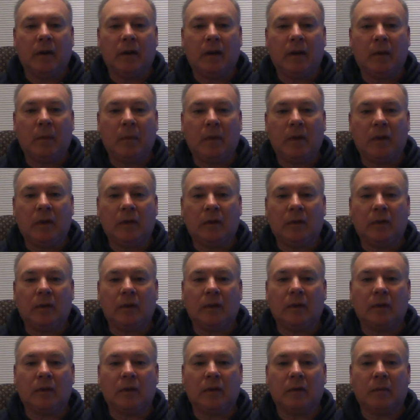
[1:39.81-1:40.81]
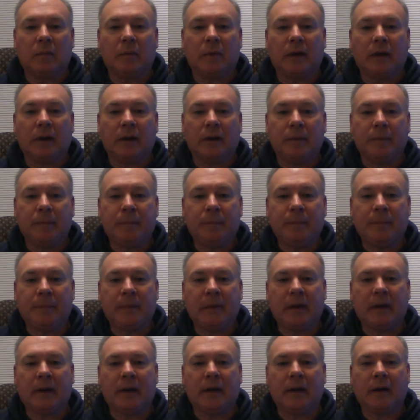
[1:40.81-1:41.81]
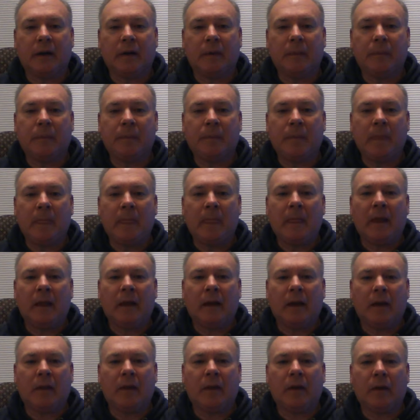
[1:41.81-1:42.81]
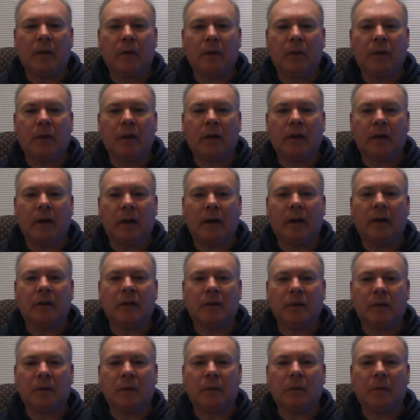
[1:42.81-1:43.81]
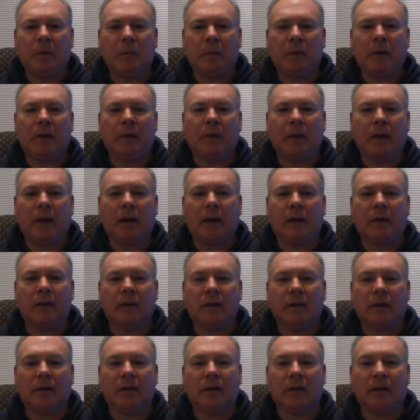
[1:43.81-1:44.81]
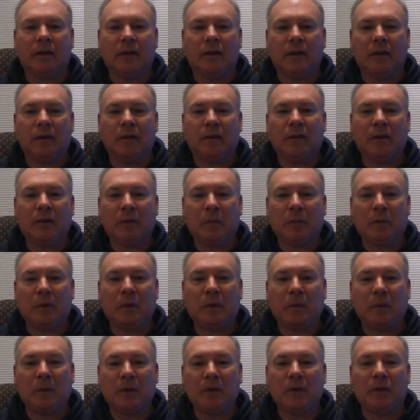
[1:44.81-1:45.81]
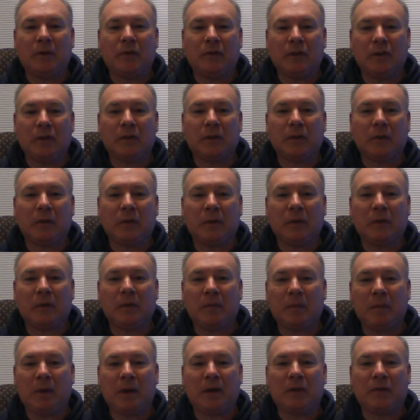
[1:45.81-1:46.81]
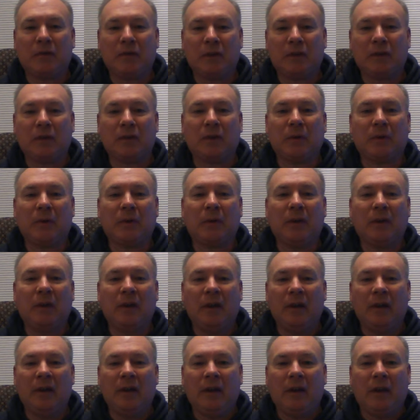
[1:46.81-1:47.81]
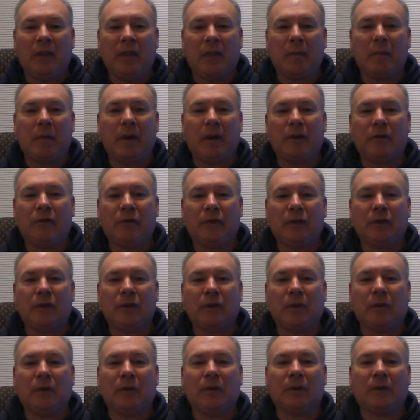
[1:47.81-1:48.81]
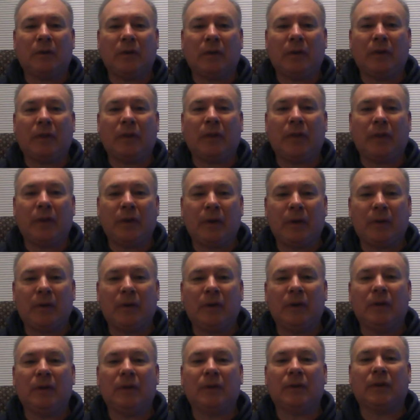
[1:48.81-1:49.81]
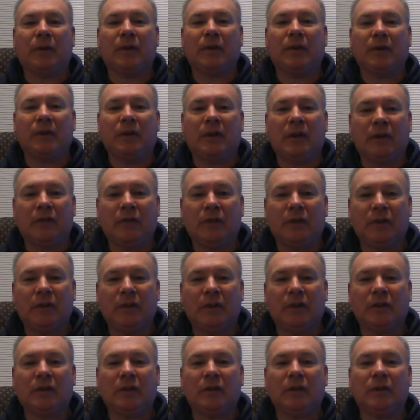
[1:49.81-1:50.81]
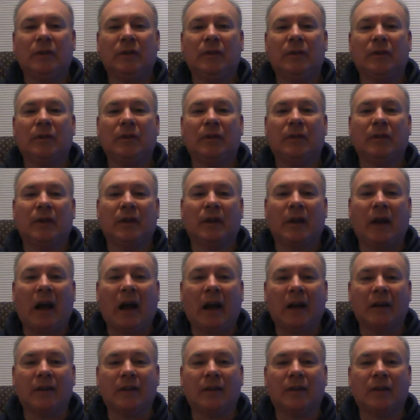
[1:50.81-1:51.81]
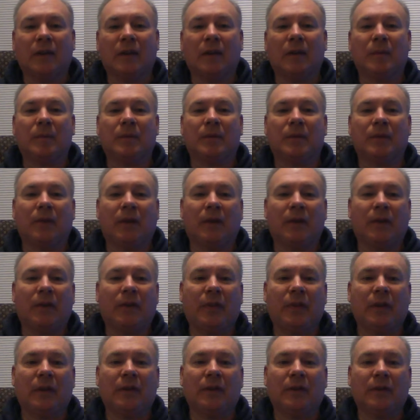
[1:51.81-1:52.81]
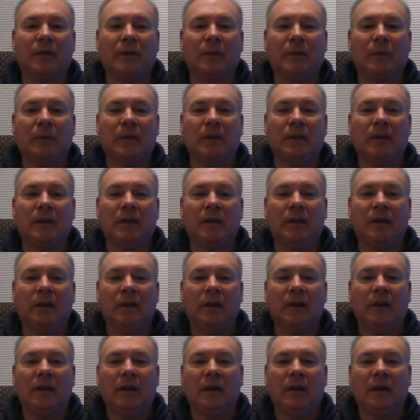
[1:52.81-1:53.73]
keep these things in mind. And the other thing, kind of just to repeat that, even though big words, physical and metaphysical, the metaphysical are all the theories, all the definitions, the concepts, all the things that we